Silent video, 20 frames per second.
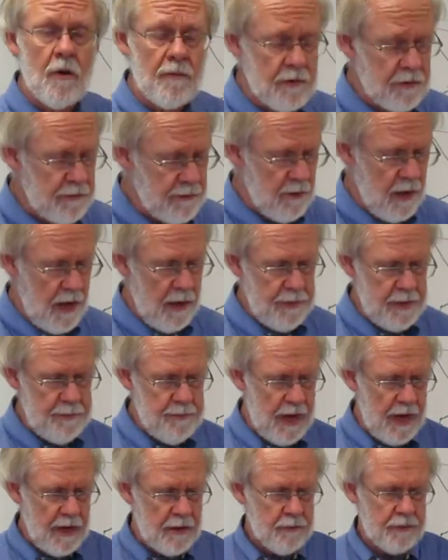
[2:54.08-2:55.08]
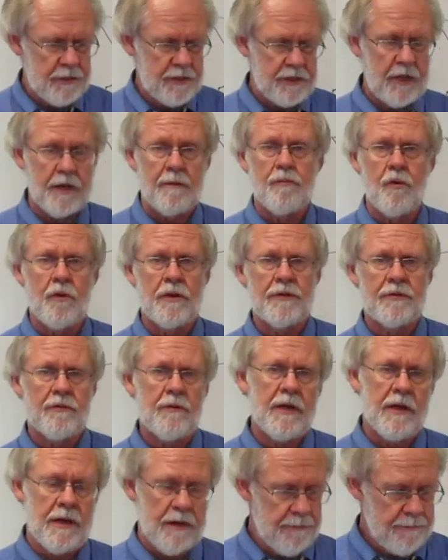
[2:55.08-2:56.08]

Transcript: over, so I'll be back with 10.3.